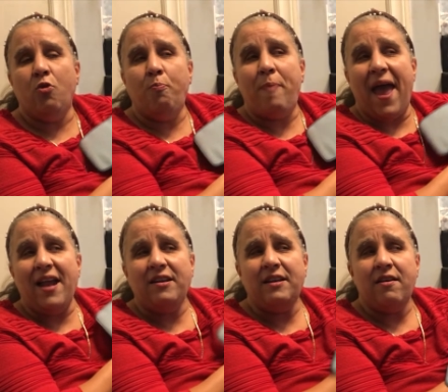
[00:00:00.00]
you
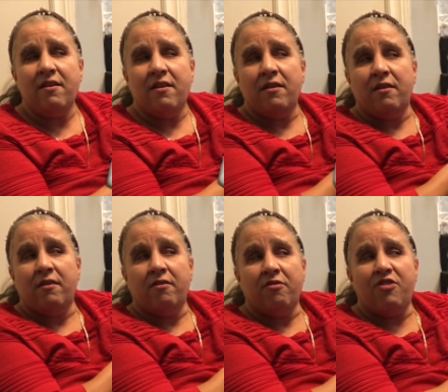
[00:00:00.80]
bend,
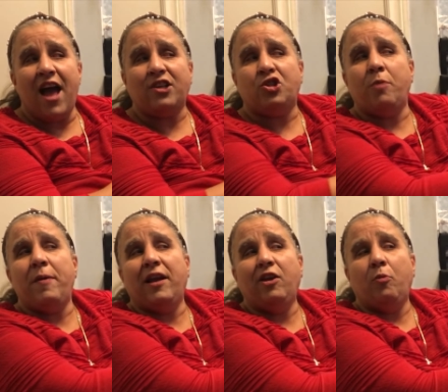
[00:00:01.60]
that should
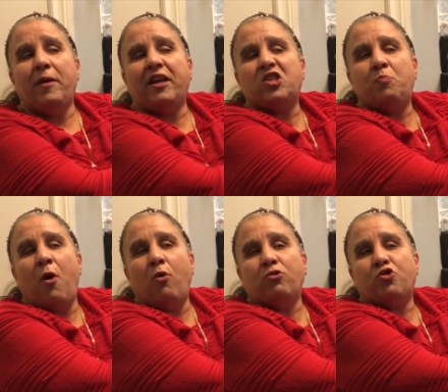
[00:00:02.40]
be a little bit
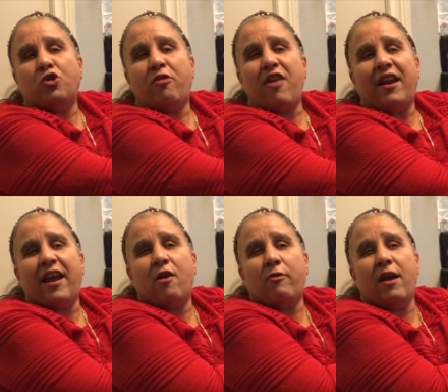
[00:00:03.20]
exposed, that
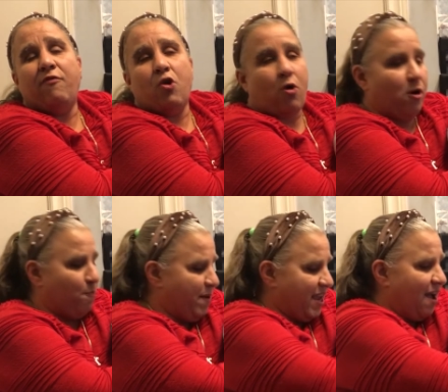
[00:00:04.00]
area of your arm,
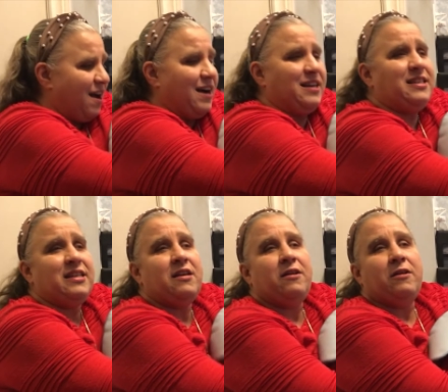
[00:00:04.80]

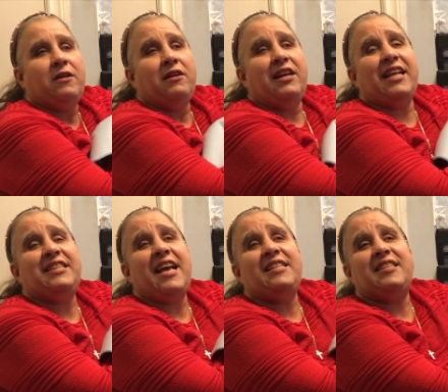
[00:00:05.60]
because let's
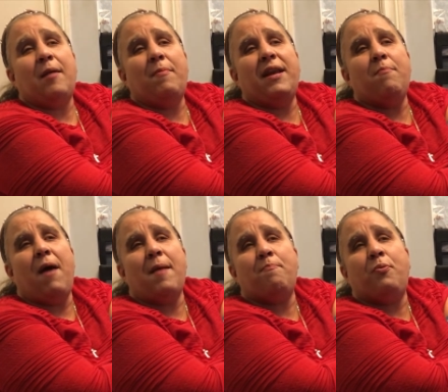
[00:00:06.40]
say somebody
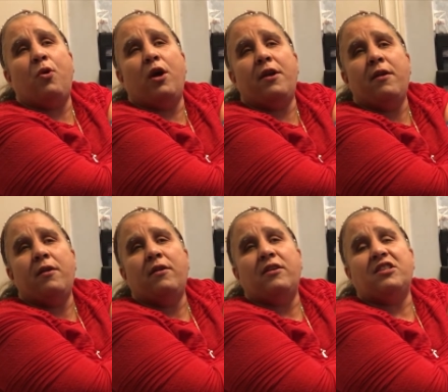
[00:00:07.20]
might put
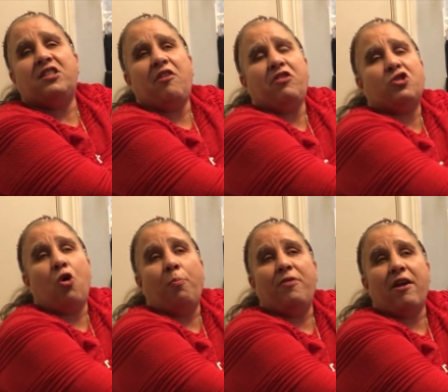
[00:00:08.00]
a
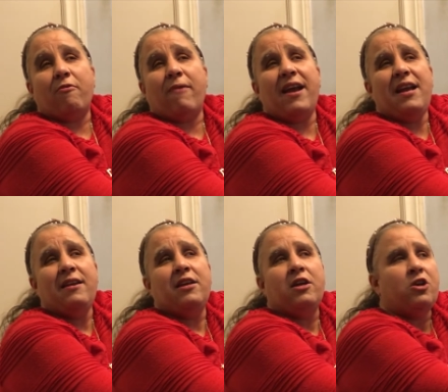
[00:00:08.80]
stethoscope there, right?
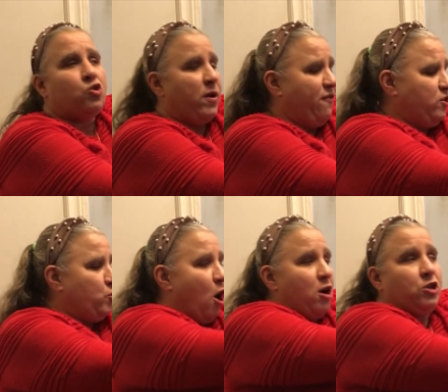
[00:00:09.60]
So even
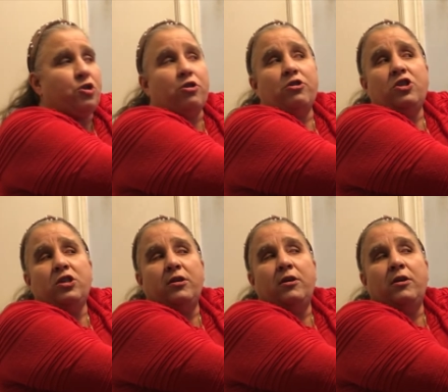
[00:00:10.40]

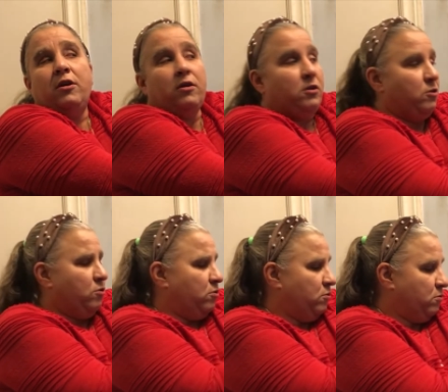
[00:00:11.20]
doctors,
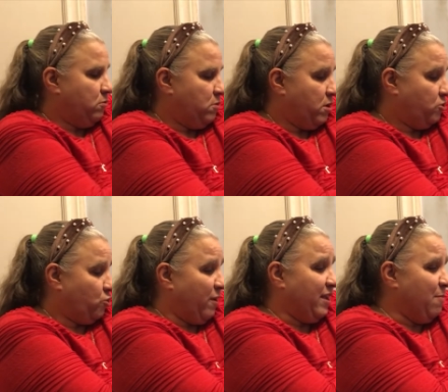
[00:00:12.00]

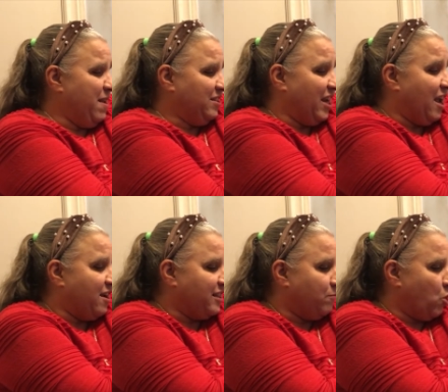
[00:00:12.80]
sorry, give me a second
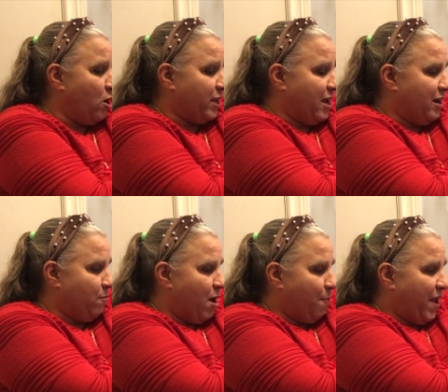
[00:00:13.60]
because I'm talking and I'm
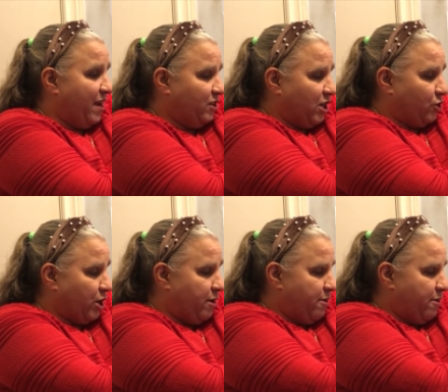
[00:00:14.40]
not paying attention.